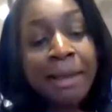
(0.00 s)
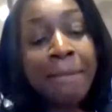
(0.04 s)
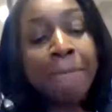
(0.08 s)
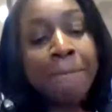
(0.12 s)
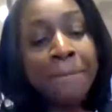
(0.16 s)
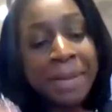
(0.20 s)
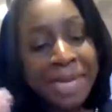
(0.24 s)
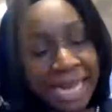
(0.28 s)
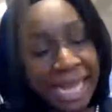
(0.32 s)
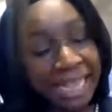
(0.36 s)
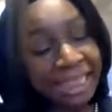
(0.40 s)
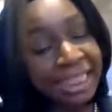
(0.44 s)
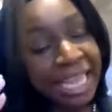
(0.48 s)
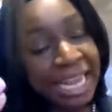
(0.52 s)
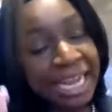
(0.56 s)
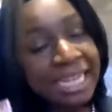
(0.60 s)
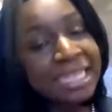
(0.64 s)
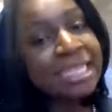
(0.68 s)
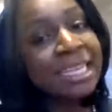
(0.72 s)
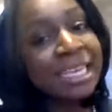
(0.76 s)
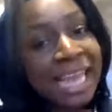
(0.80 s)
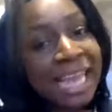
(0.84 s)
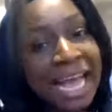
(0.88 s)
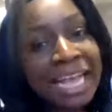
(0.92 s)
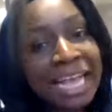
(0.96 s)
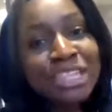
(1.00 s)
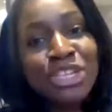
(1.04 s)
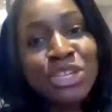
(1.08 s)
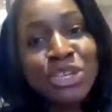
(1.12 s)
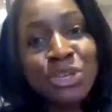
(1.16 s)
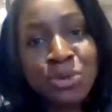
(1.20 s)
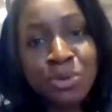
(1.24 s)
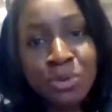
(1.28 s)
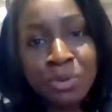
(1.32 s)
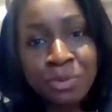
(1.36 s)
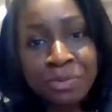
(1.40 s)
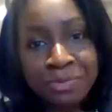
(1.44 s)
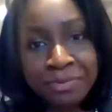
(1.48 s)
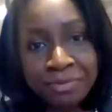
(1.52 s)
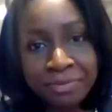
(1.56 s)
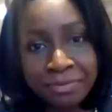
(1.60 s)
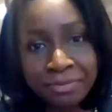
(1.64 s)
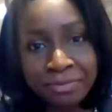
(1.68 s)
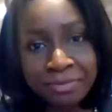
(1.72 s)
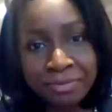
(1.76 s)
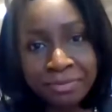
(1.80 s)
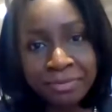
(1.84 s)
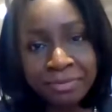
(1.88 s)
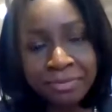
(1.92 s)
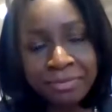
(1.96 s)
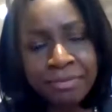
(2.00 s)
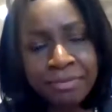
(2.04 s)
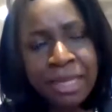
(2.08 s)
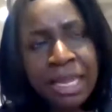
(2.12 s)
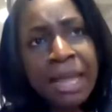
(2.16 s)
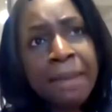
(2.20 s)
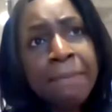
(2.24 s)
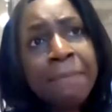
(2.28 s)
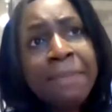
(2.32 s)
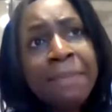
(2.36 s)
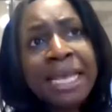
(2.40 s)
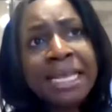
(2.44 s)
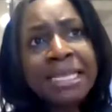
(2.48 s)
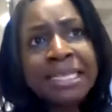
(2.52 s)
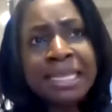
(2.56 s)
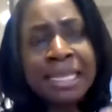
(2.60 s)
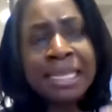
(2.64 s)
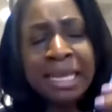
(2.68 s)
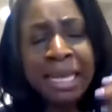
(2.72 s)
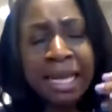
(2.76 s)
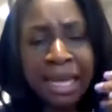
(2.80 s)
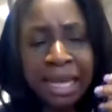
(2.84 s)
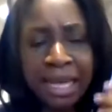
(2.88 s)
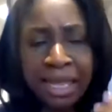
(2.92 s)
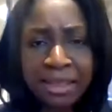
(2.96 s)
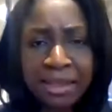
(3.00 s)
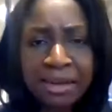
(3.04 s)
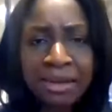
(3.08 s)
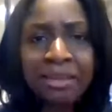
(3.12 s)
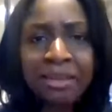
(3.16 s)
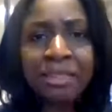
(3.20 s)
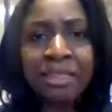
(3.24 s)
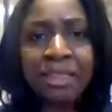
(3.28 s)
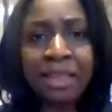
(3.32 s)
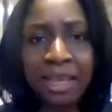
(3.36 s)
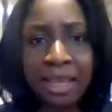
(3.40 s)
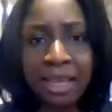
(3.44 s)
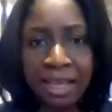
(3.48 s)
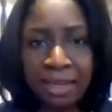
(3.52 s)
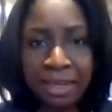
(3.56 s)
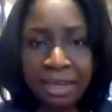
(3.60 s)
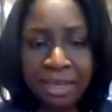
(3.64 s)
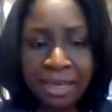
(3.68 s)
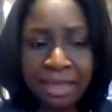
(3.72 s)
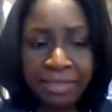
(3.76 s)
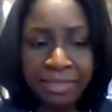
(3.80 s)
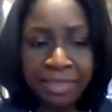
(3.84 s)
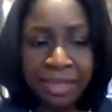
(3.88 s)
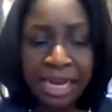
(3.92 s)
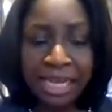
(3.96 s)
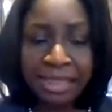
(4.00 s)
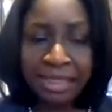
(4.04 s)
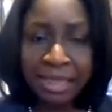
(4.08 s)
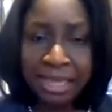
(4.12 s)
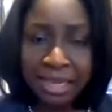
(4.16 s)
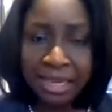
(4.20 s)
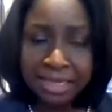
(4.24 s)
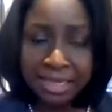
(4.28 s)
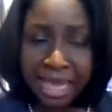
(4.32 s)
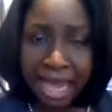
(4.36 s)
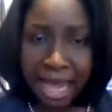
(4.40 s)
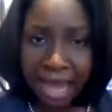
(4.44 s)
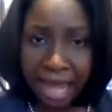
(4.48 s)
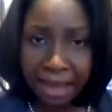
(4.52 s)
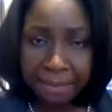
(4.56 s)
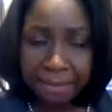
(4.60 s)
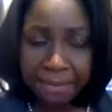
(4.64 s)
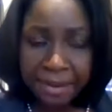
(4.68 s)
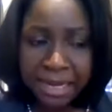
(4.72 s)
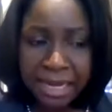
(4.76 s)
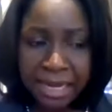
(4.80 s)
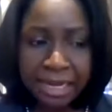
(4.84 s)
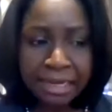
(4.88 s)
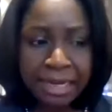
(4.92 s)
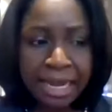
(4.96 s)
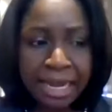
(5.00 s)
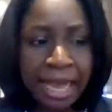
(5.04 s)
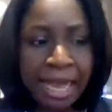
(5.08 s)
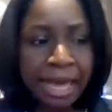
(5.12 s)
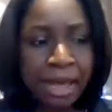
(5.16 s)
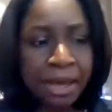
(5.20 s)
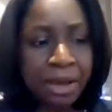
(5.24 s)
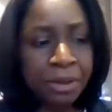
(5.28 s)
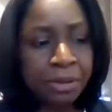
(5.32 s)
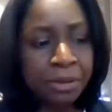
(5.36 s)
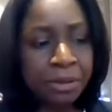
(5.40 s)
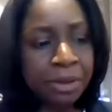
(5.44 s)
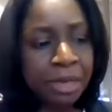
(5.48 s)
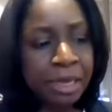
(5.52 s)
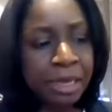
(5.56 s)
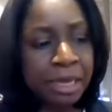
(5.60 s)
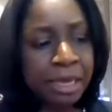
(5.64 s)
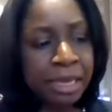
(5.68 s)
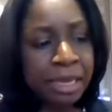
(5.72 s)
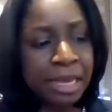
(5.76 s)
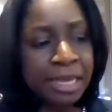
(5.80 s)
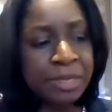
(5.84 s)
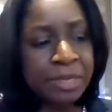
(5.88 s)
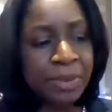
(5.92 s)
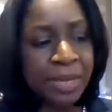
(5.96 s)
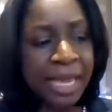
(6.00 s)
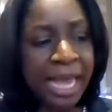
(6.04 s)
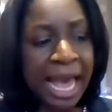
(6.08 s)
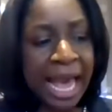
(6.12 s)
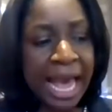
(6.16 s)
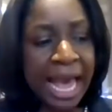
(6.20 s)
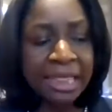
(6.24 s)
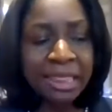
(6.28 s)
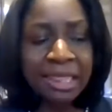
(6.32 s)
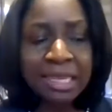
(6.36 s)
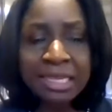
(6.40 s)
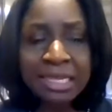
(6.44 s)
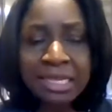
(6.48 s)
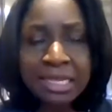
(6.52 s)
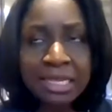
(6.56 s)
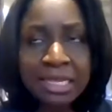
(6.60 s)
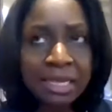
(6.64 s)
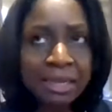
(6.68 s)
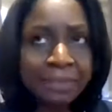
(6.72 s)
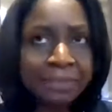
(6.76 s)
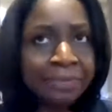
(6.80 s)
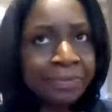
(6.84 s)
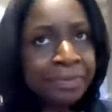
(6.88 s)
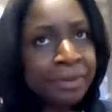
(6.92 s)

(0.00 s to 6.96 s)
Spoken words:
But I think it's a yes too, because the other thing that I think is happening now is we have this